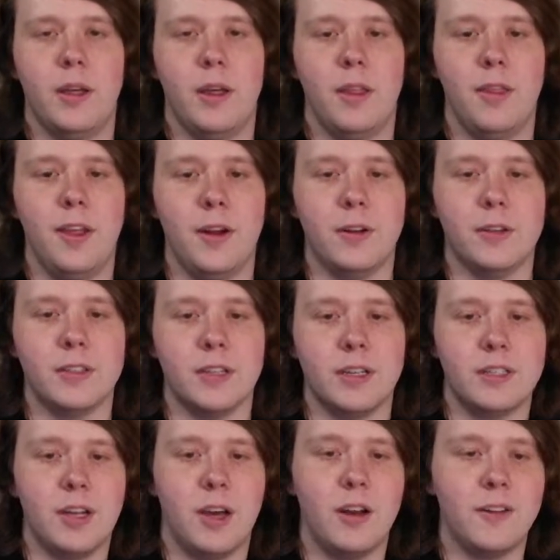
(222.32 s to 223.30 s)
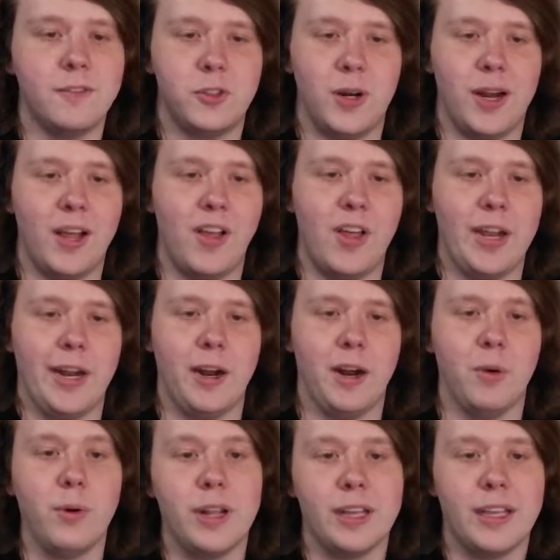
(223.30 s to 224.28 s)
There's a ton of trial and
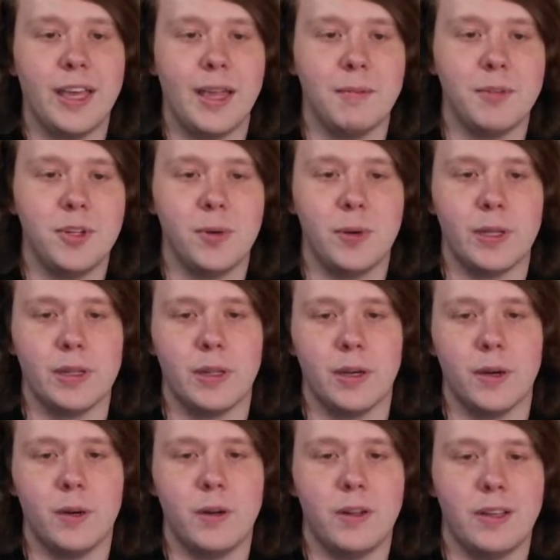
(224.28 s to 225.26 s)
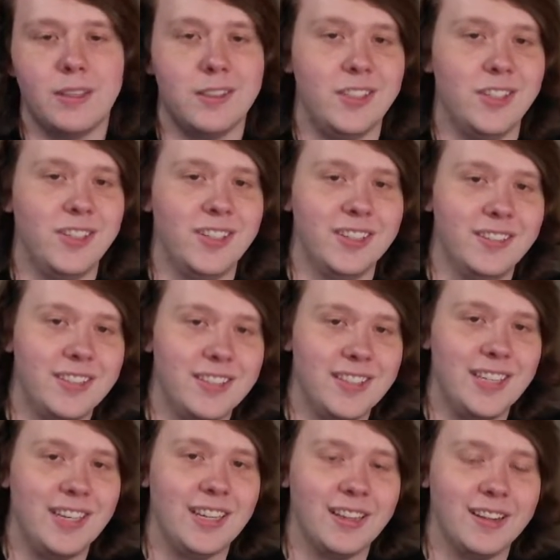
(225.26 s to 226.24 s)
error when it came to it though, as you could
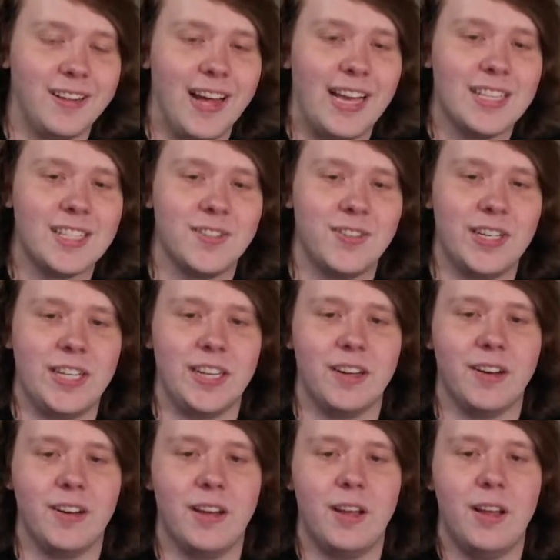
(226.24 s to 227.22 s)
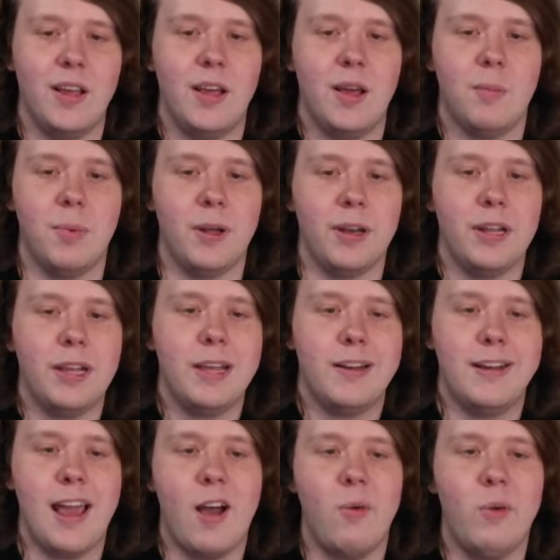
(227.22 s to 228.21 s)
see in the last video, but
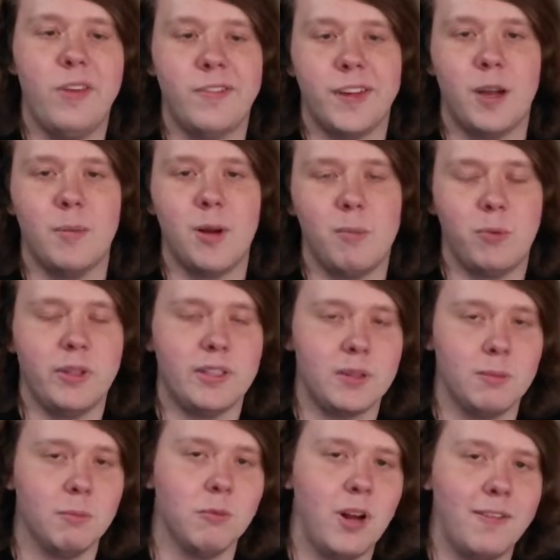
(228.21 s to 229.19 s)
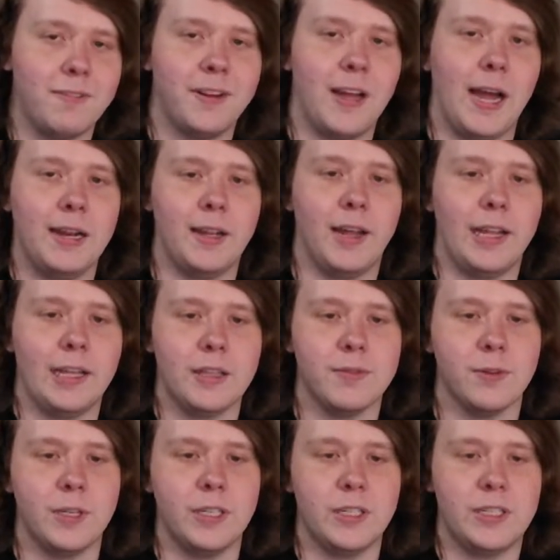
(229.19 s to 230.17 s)
now we've come up with some rough guidelines
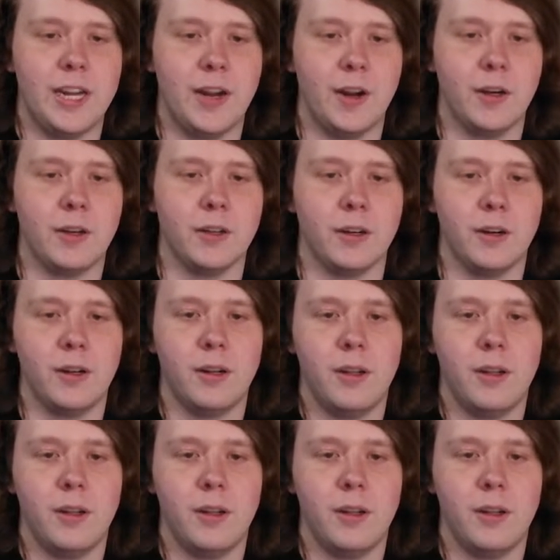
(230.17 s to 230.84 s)
for each character.